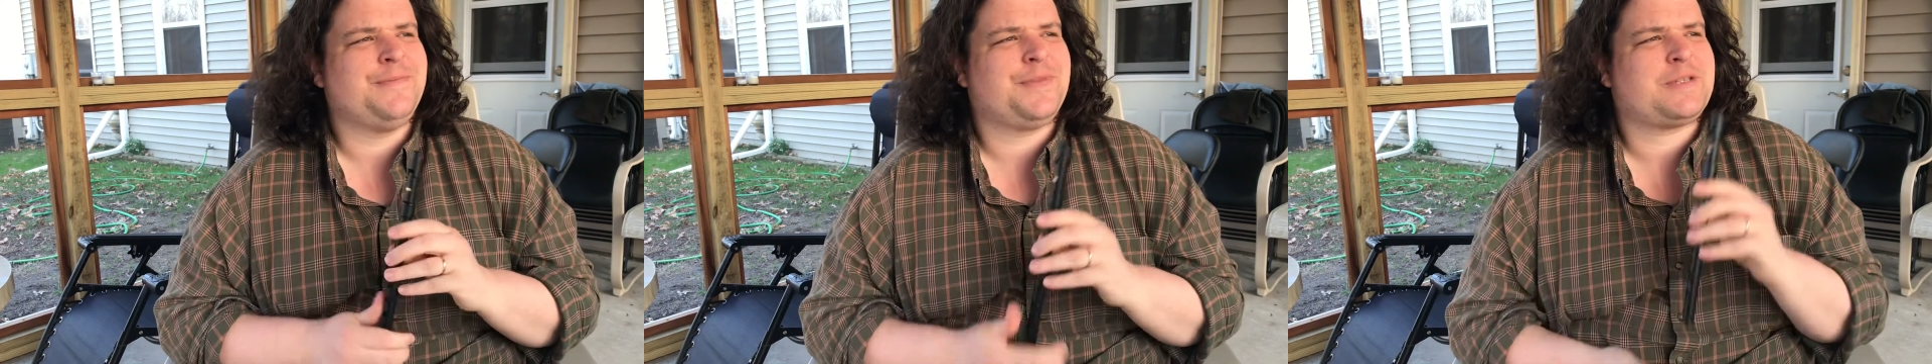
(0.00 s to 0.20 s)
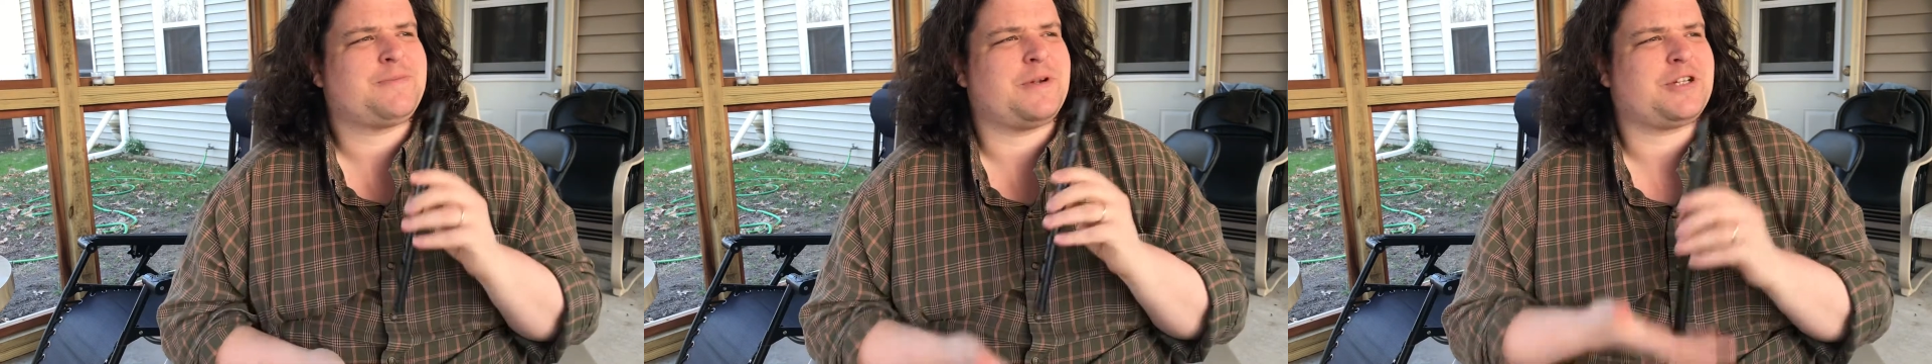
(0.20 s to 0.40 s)

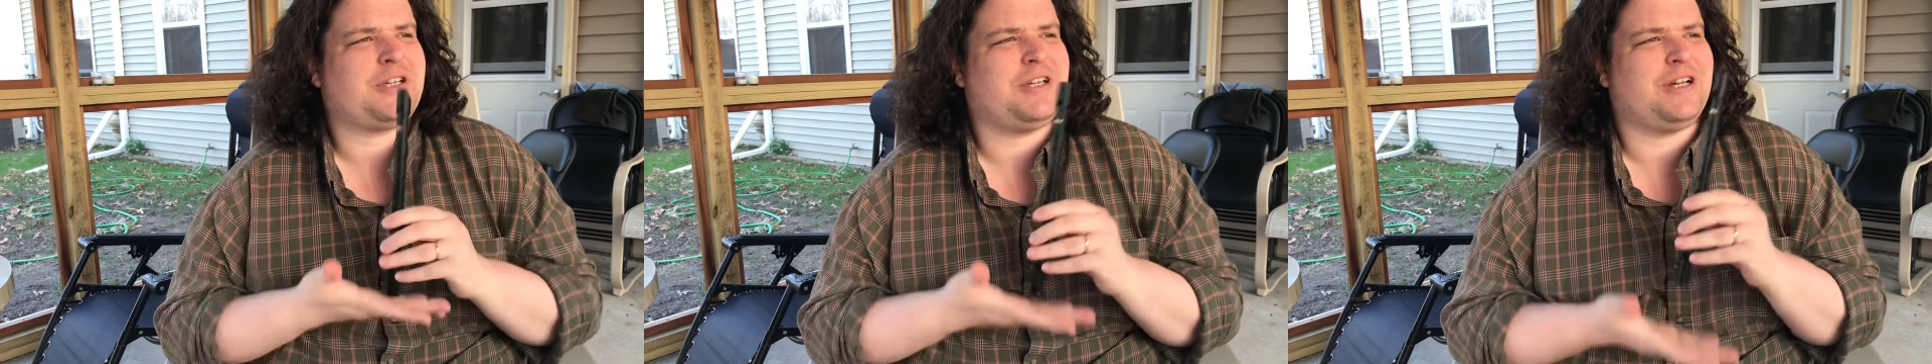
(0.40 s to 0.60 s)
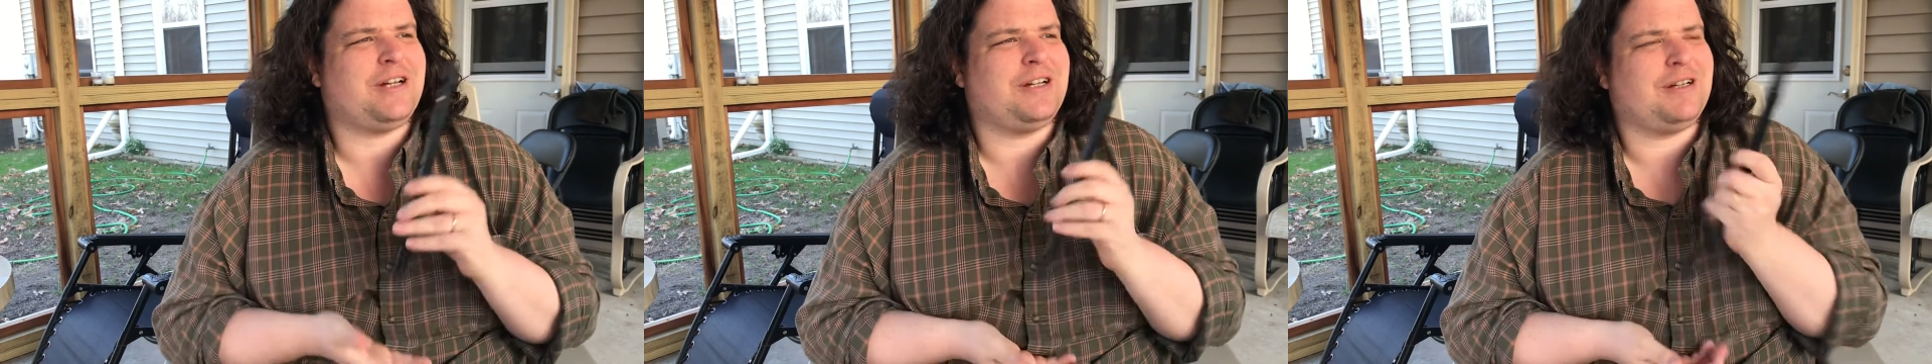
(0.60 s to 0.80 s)

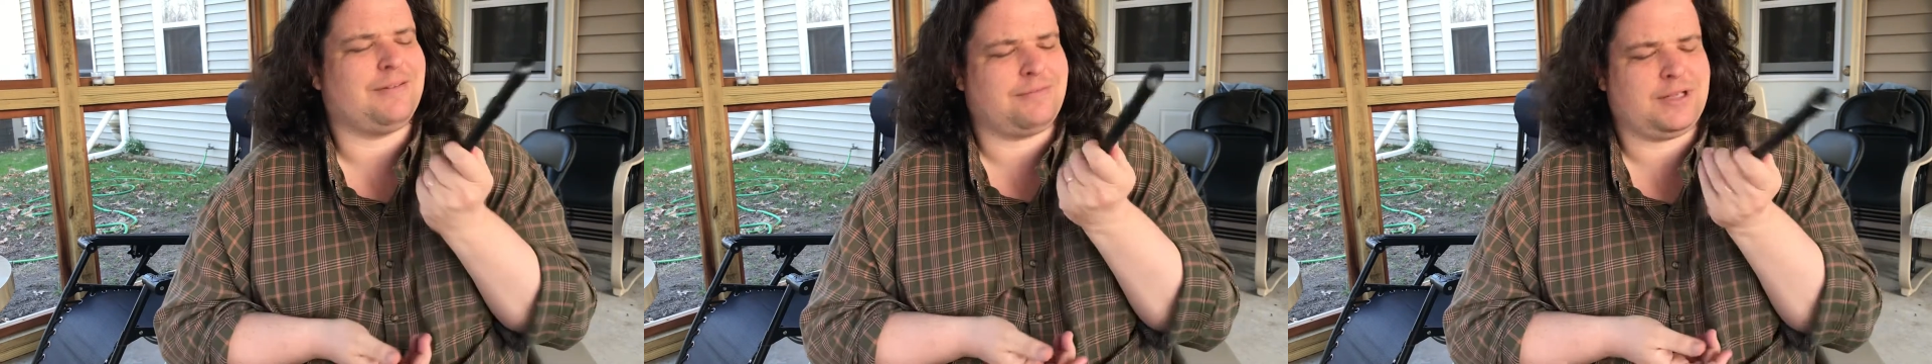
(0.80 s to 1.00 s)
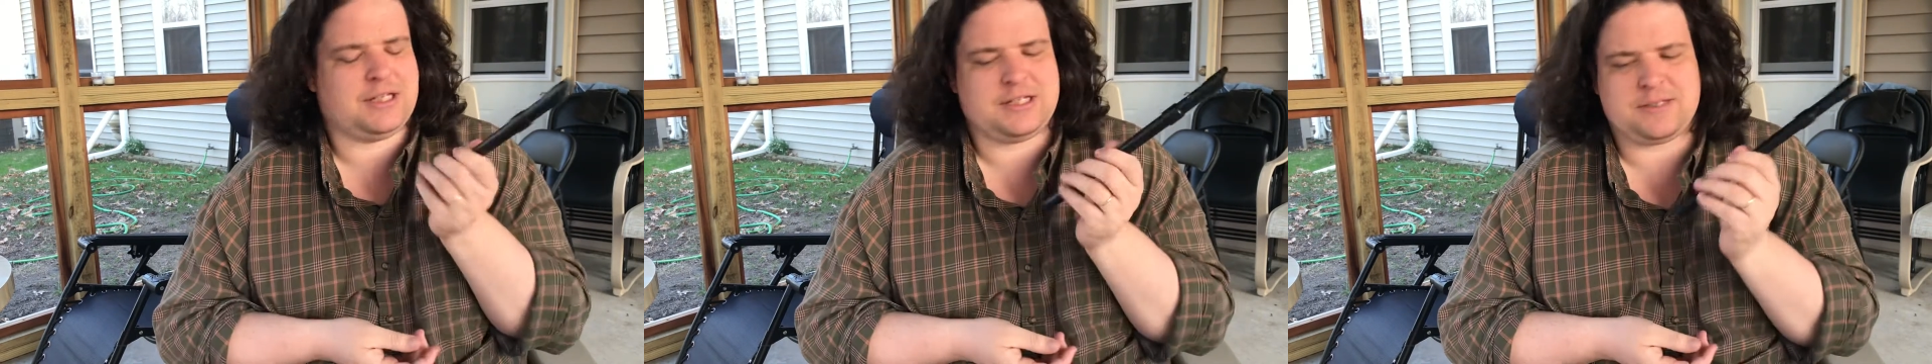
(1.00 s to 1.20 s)
especially on a
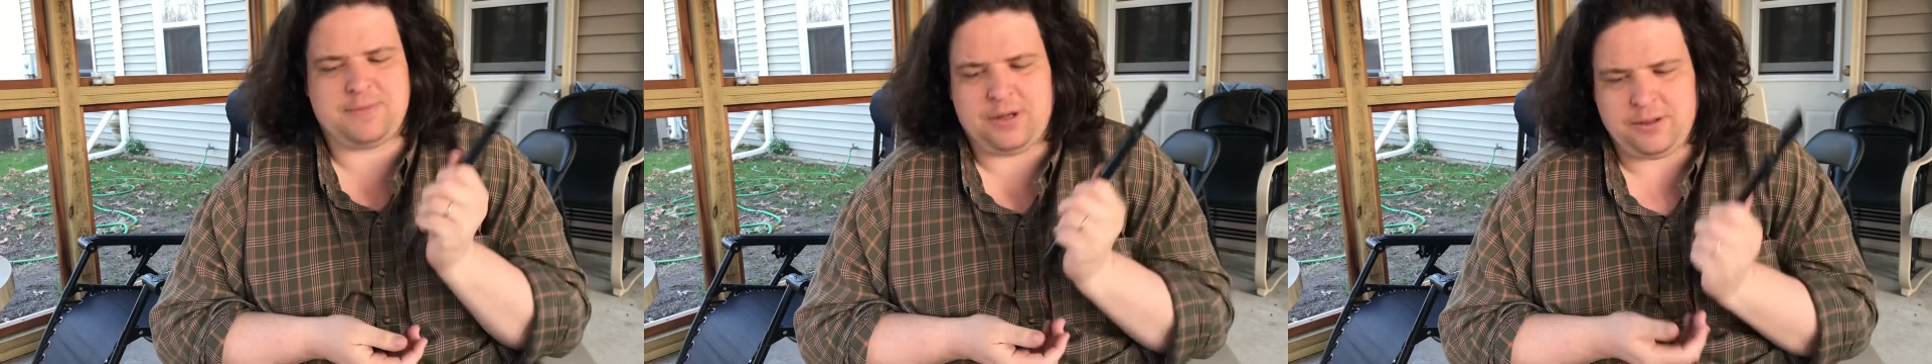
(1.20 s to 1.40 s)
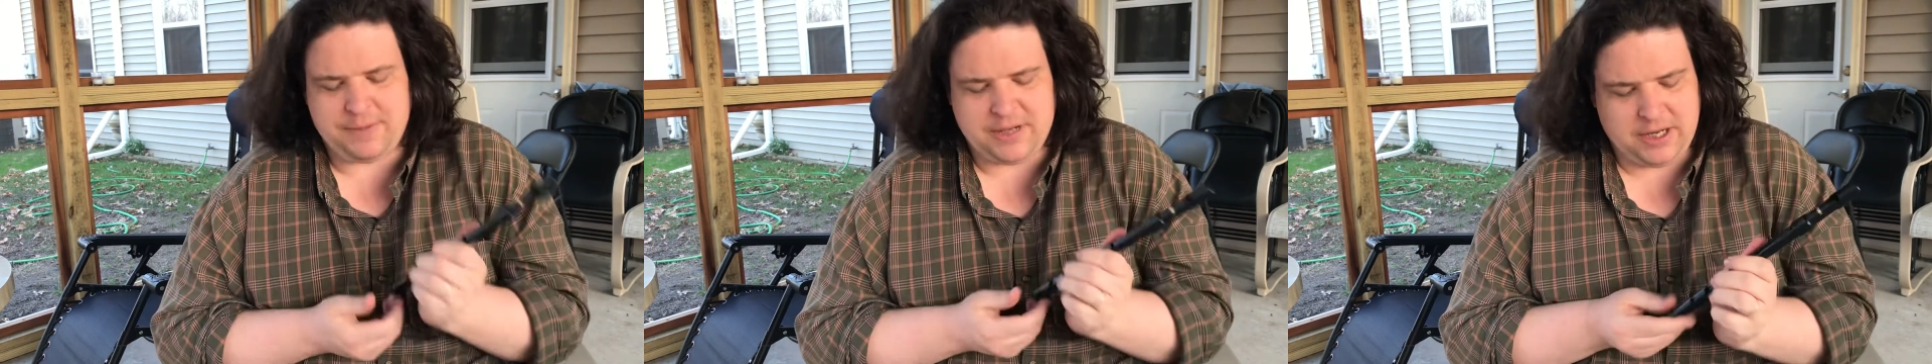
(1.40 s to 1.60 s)
kind of
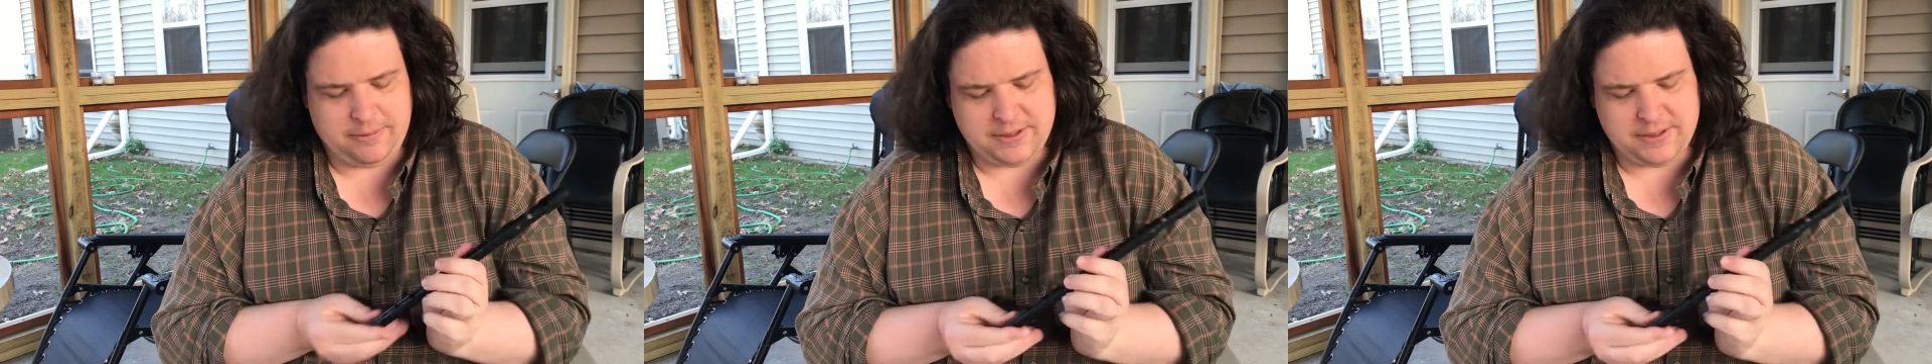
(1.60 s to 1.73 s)
small penny